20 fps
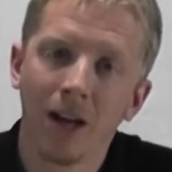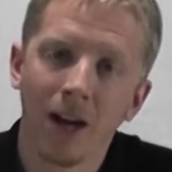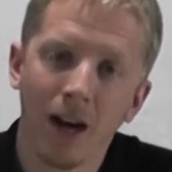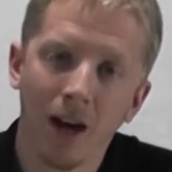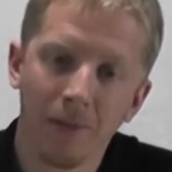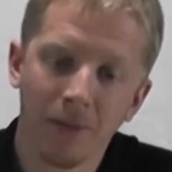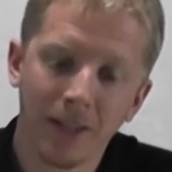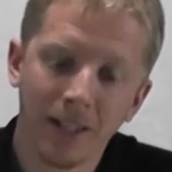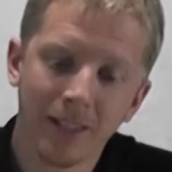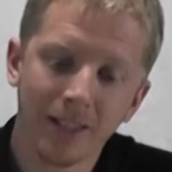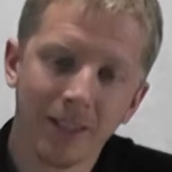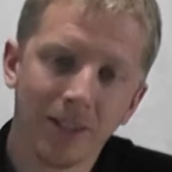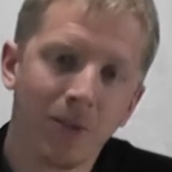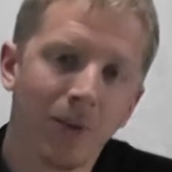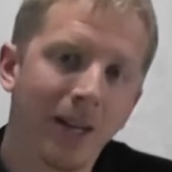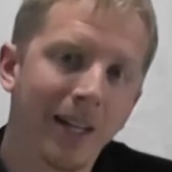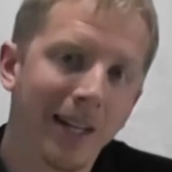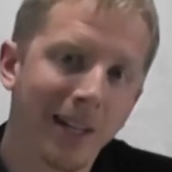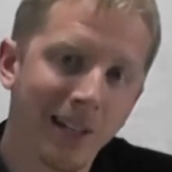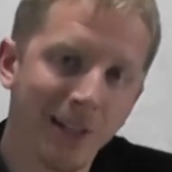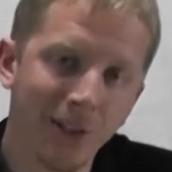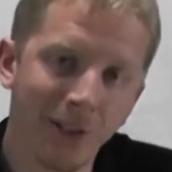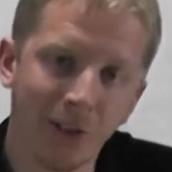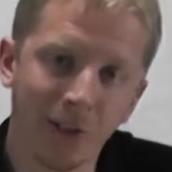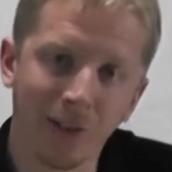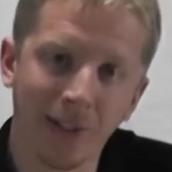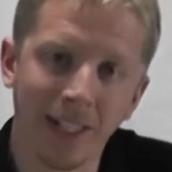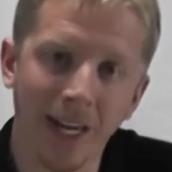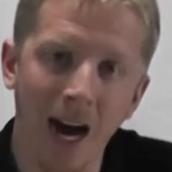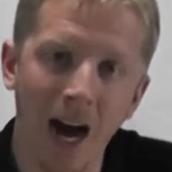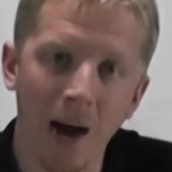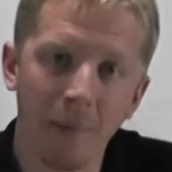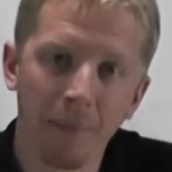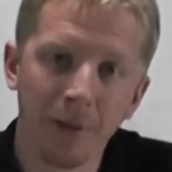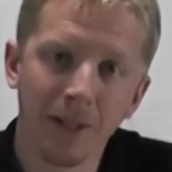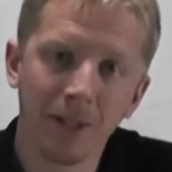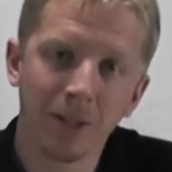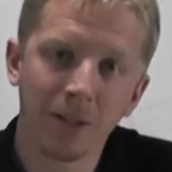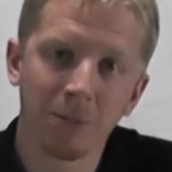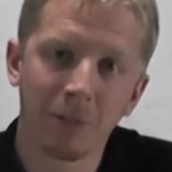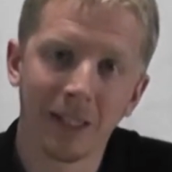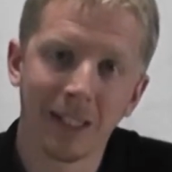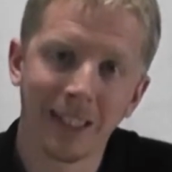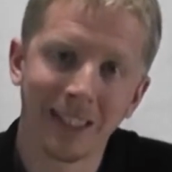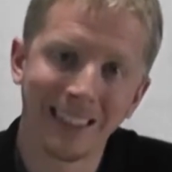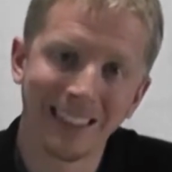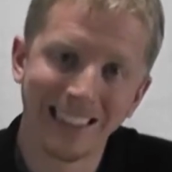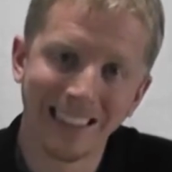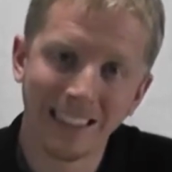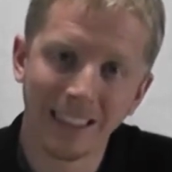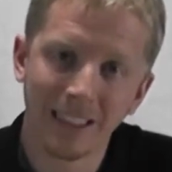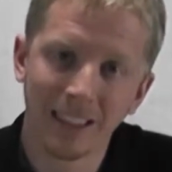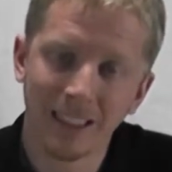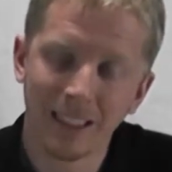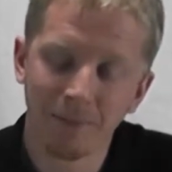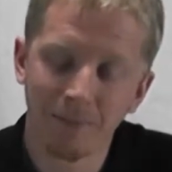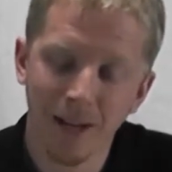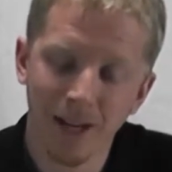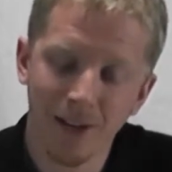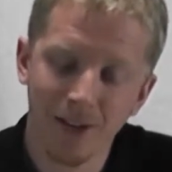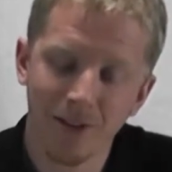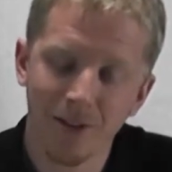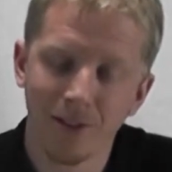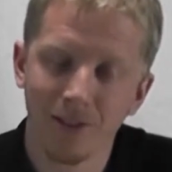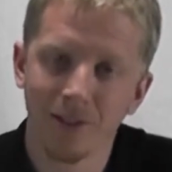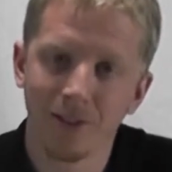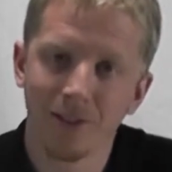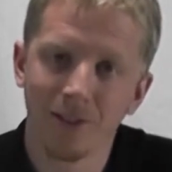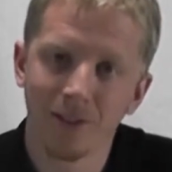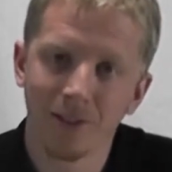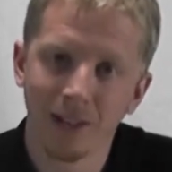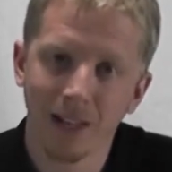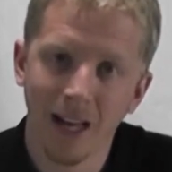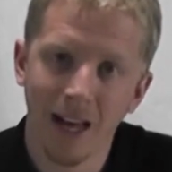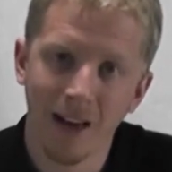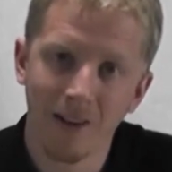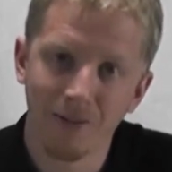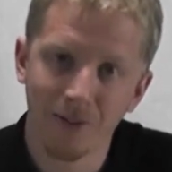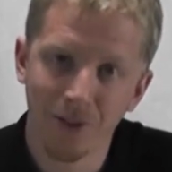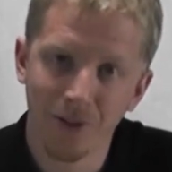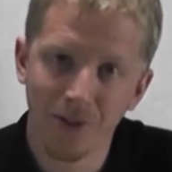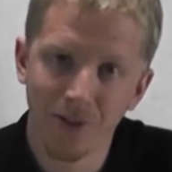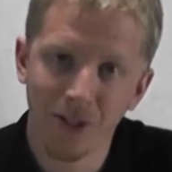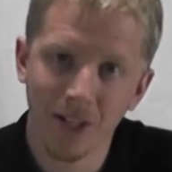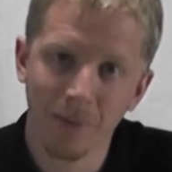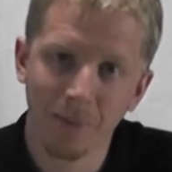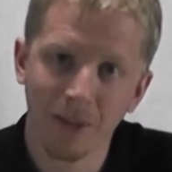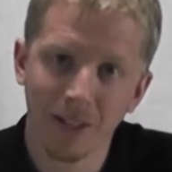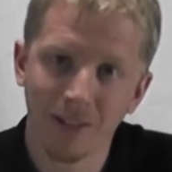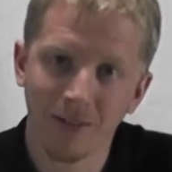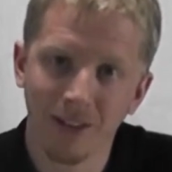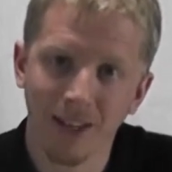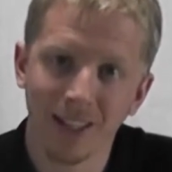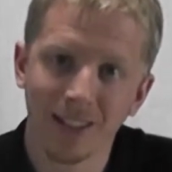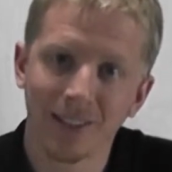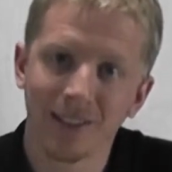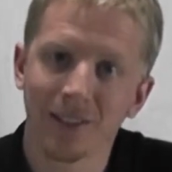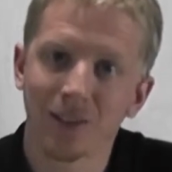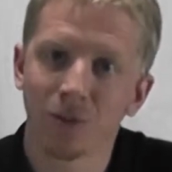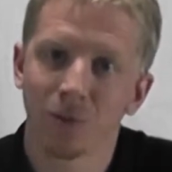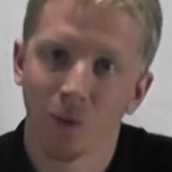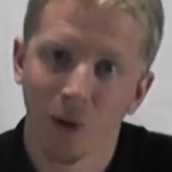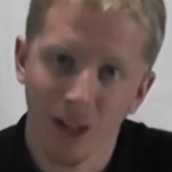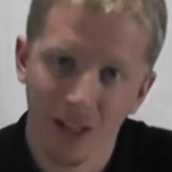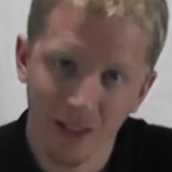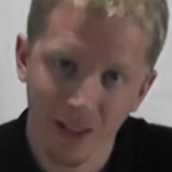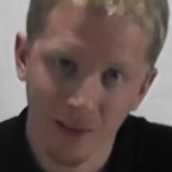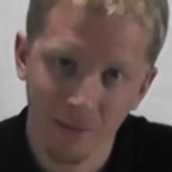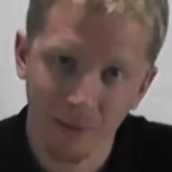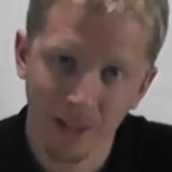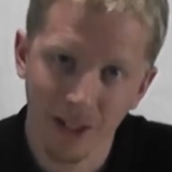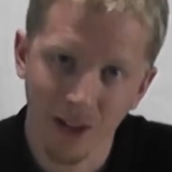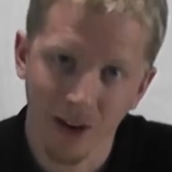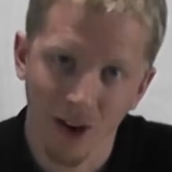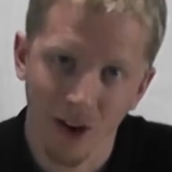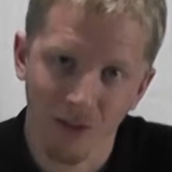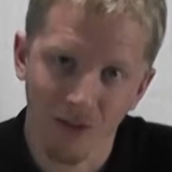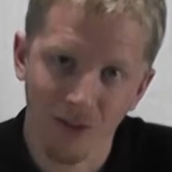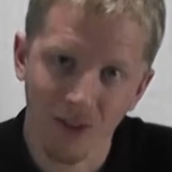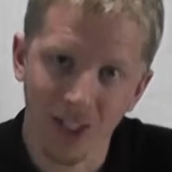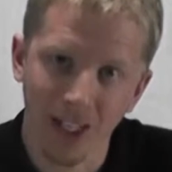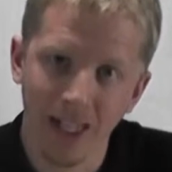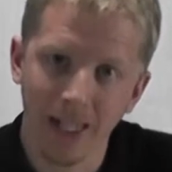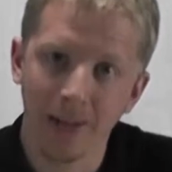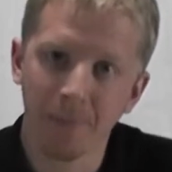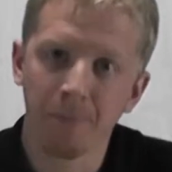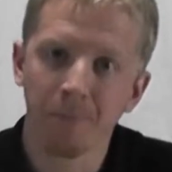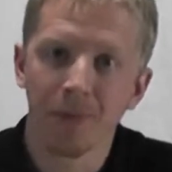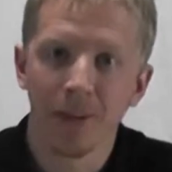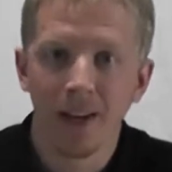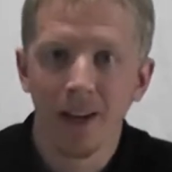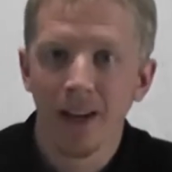That doesn't quite get you 3 copies, but it at least makes you have 2 separate devices, one of them being off-site.